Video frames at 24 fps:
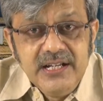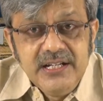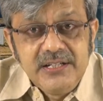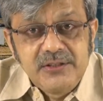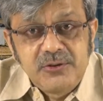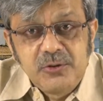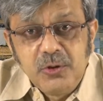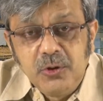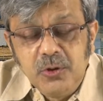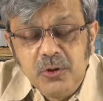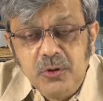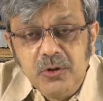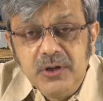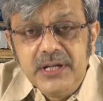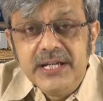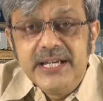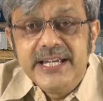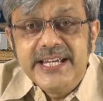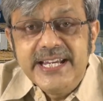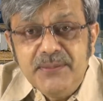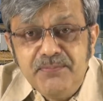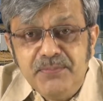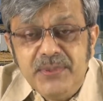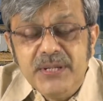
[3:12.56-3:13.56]
So
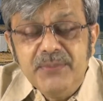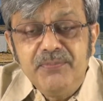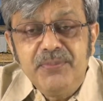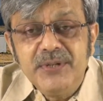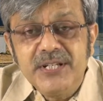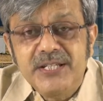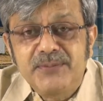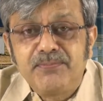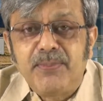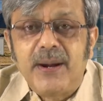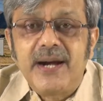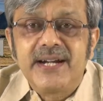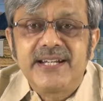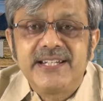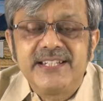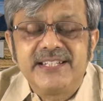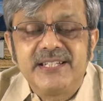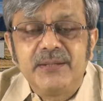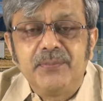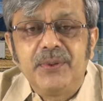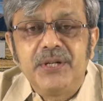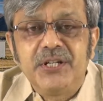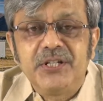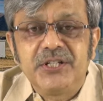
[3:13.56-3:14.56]
in people's
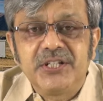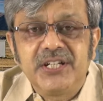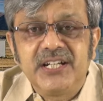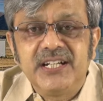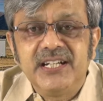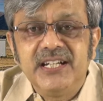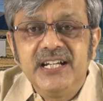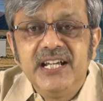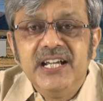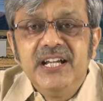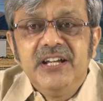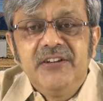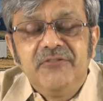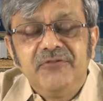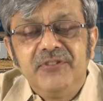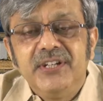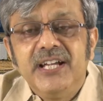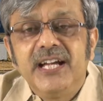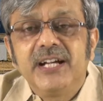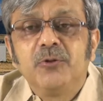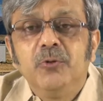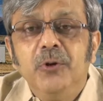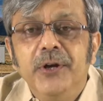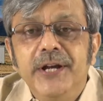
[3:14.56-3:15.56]
participation, we
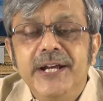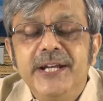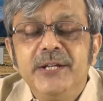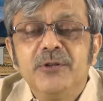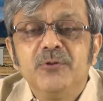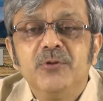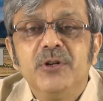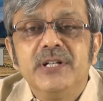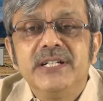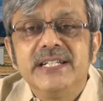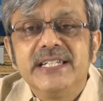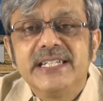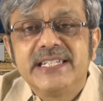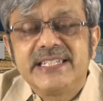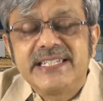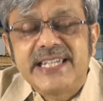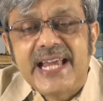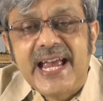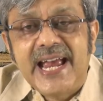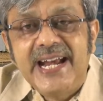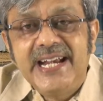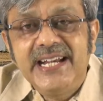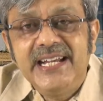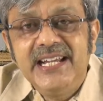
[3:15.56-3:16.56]
are going to
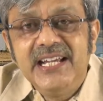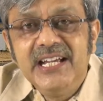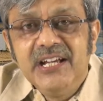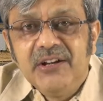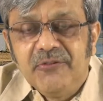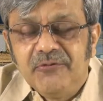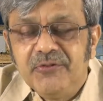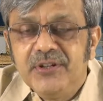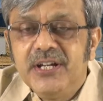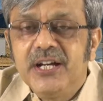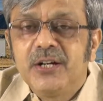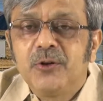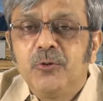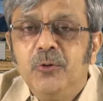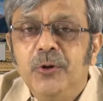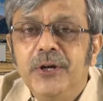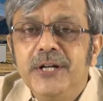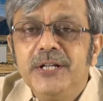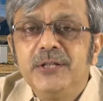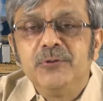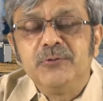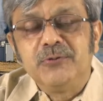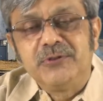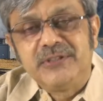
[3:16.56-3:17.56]
understand, we are
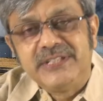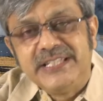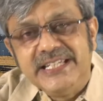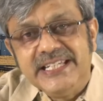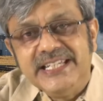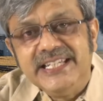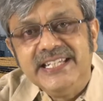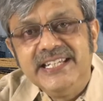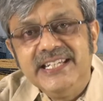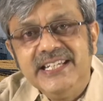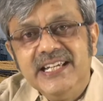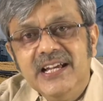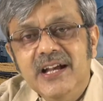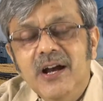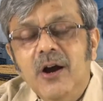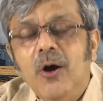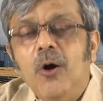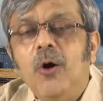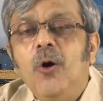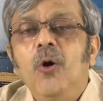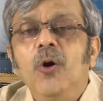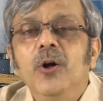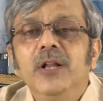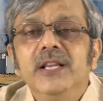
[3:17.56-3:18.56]
going to see
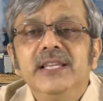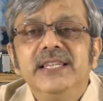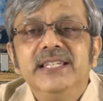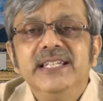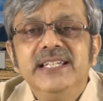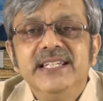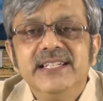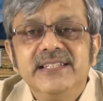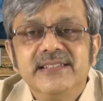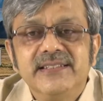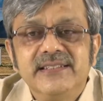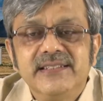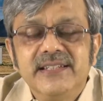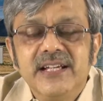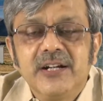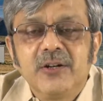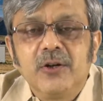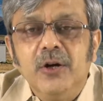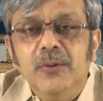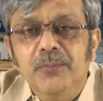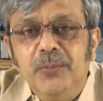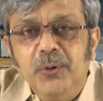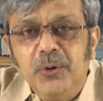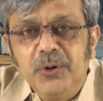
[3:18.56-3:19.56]
all these
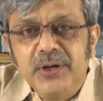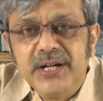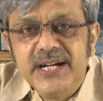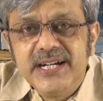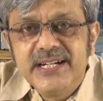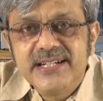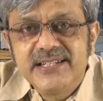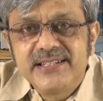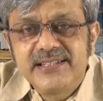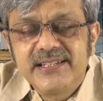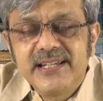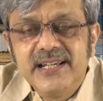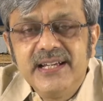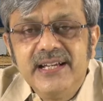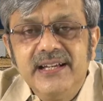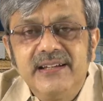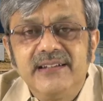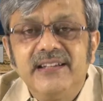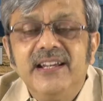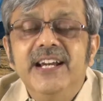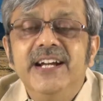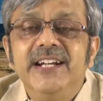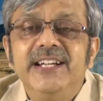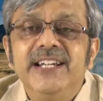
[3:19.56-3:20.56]
components
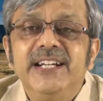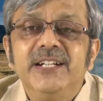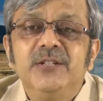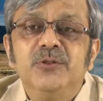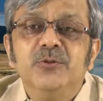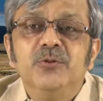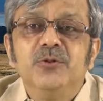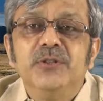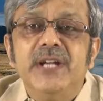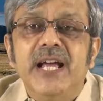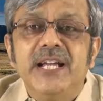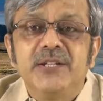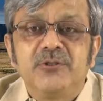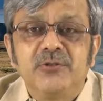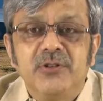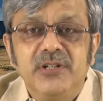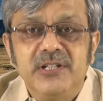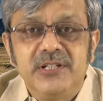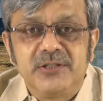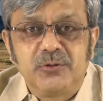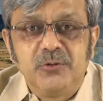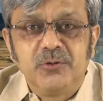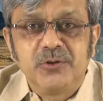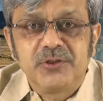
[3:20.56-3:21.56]
relating to natural
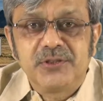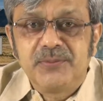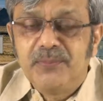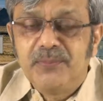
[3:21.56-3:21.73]
resource